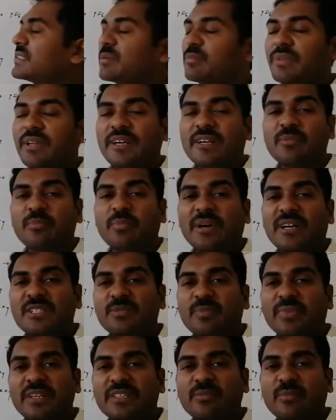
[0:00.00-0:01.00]
Similarly,
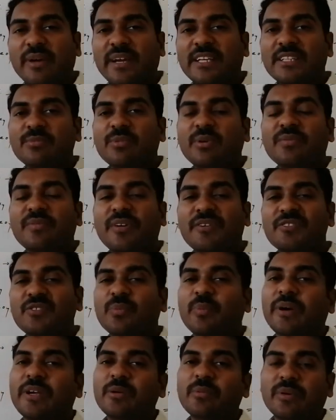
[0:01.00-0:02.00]
phosphorus maximum
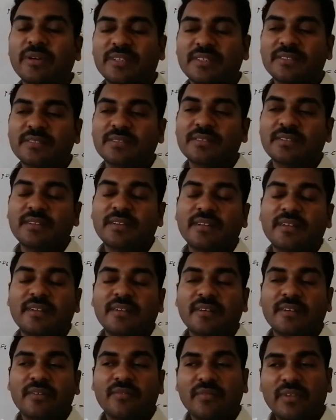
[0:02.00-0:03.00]
forms 5 bonds,
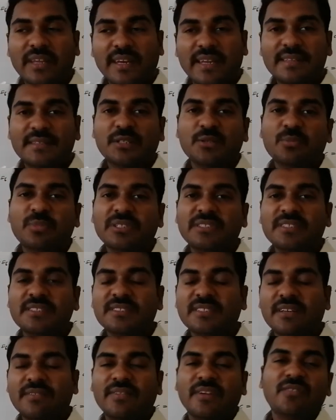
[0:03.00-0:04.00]
whereas in
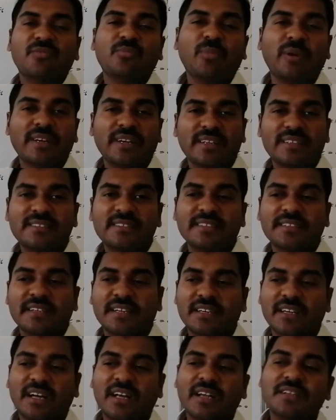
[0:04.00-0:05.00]
presence of F minus,
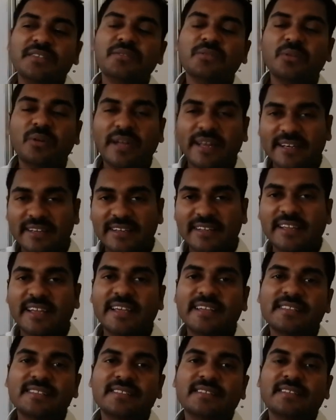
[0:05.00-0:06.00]
it can also
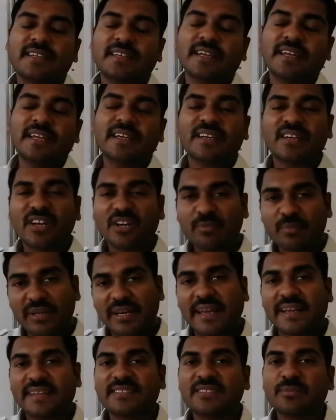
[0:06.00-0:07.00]
acting as an electron
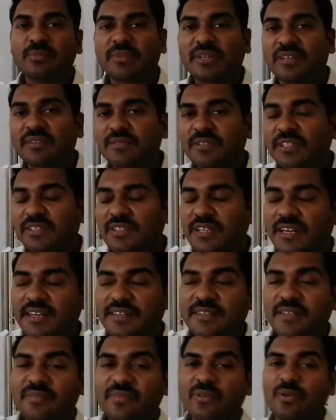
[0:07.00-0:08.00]
pair acceptor with the
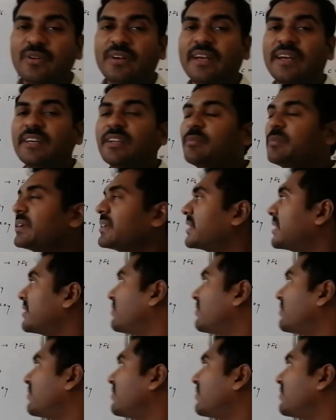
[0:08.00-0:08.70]
another fluorine atom, it